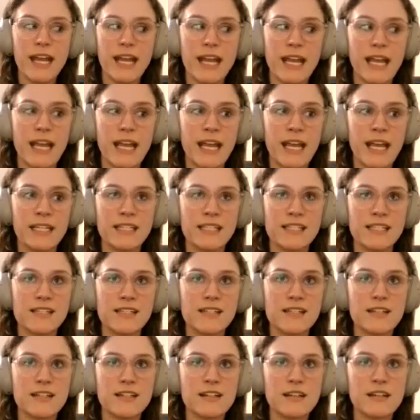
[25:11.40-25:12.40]
and
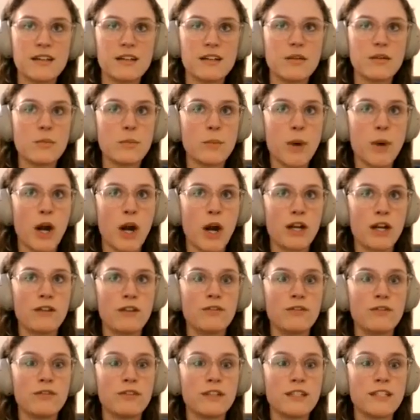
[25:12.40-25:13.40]
part
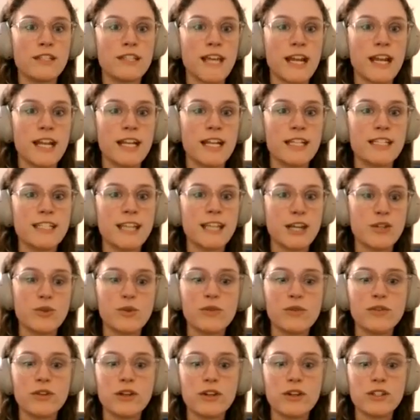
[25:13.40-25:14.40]
of setting a
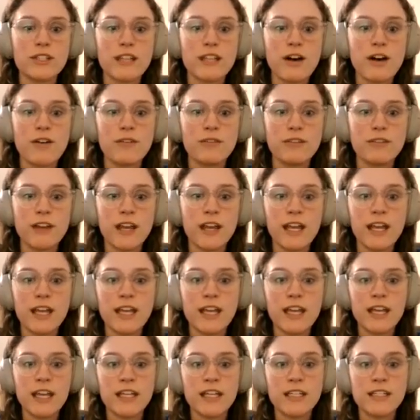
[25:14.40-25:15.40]
schedule for yourself
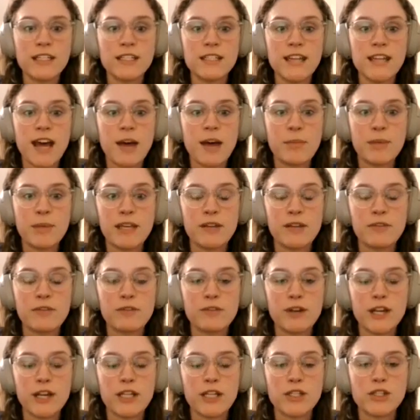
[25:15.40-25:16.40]
is not being
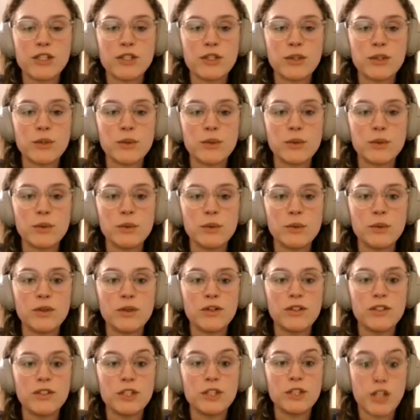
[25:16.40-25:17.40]
afraid to
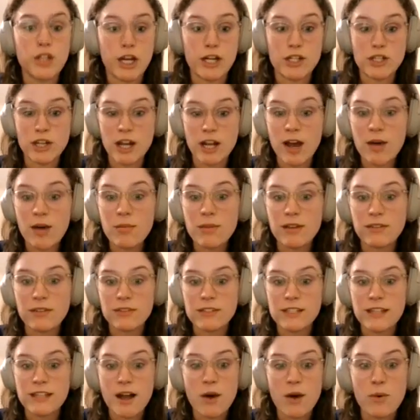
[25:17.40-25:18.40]
change it up if
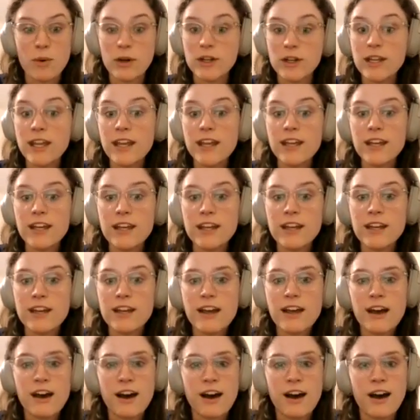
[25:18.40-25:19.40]
it's not working.
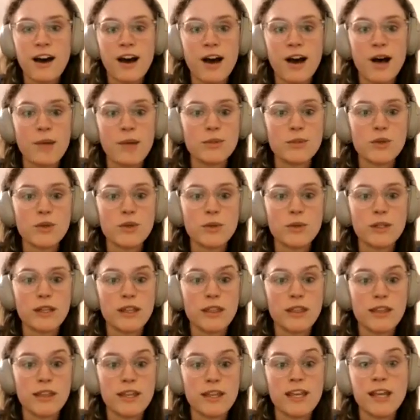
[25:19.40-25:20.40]
So really
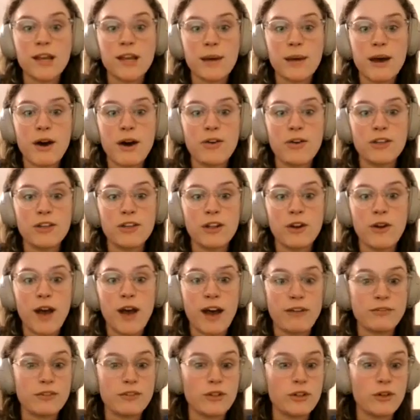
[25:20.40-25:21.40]
thinking about,
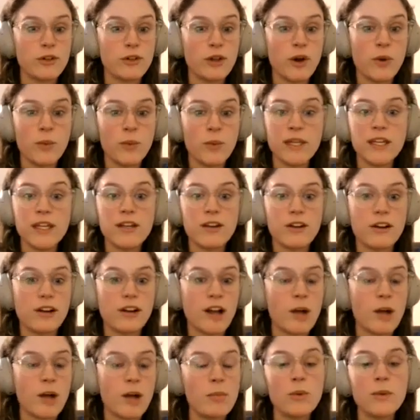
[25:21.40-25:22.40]
after a week or a
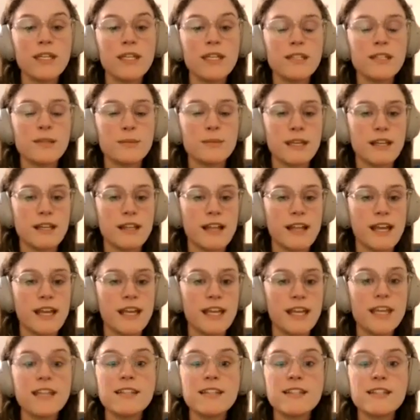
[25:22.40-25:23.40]
couple of weeks being
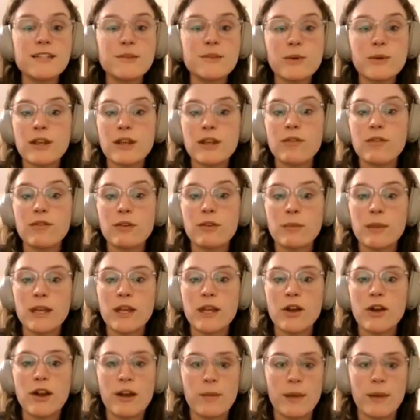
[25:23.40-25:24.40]
like, is this working for
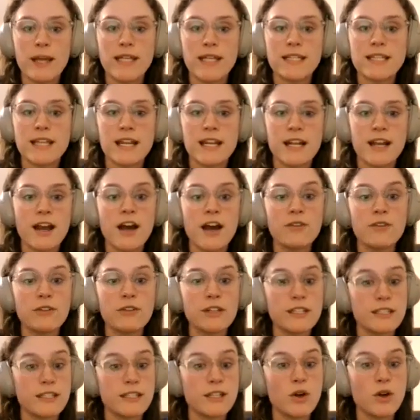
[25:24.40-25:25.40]
me? Or am I setting
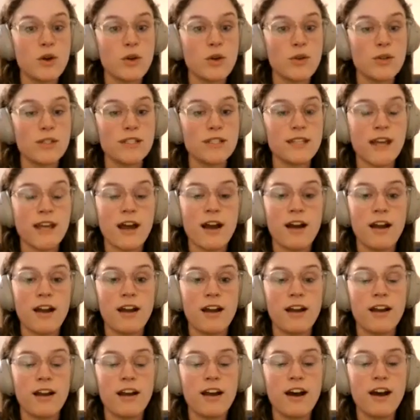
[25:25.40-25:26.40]
unrealistic goals that
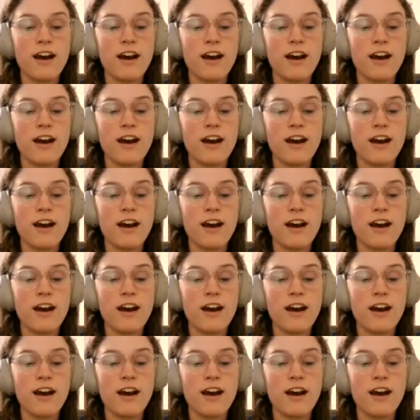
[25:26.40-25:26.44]
are